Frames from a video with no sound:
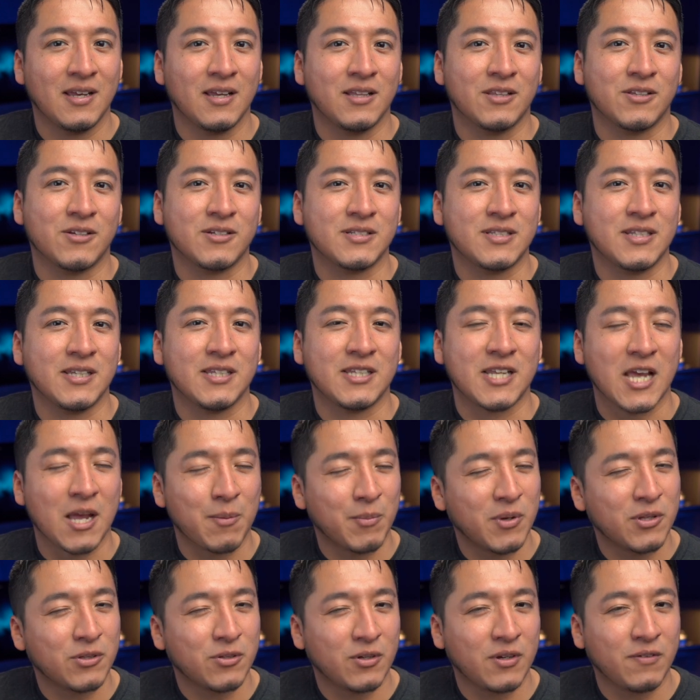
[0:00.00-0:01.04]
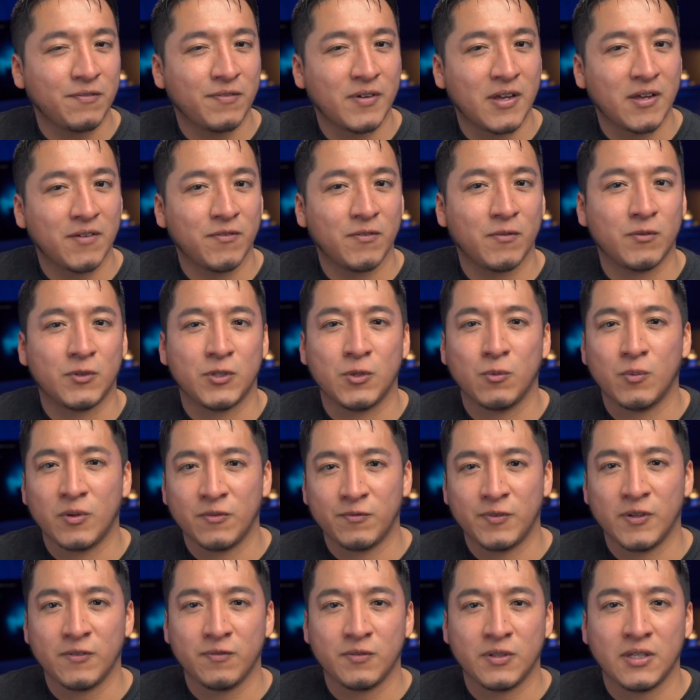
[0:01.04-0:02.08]
There's the Tamron thirty-five to one
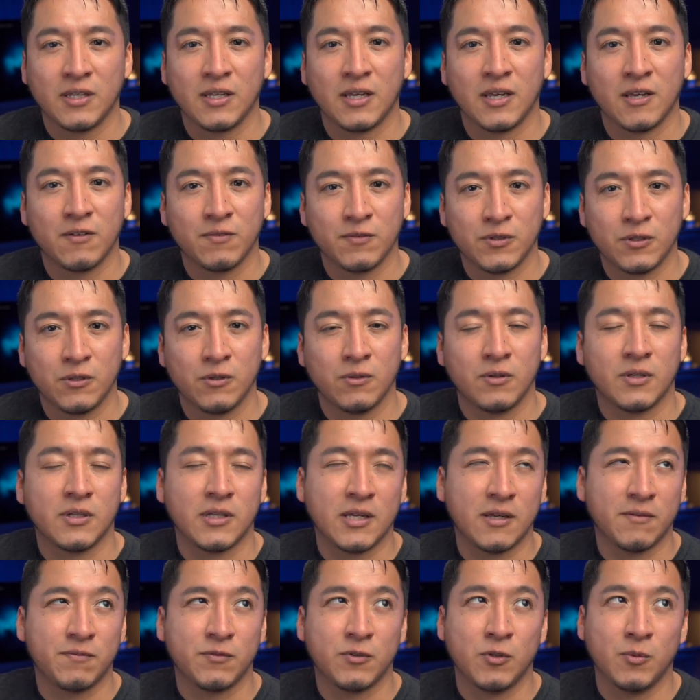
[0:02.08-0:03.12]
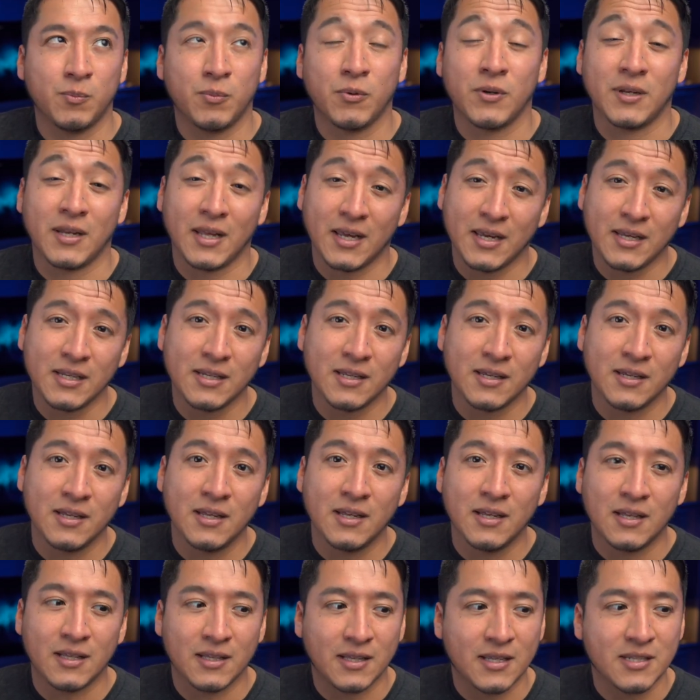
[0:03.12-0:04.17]
fifty F two to F two point eight
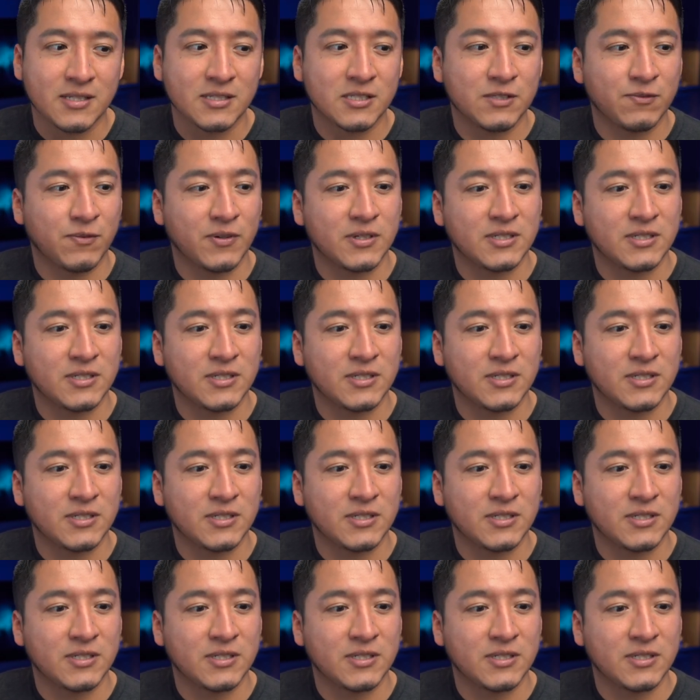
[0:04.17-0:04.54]
lens, for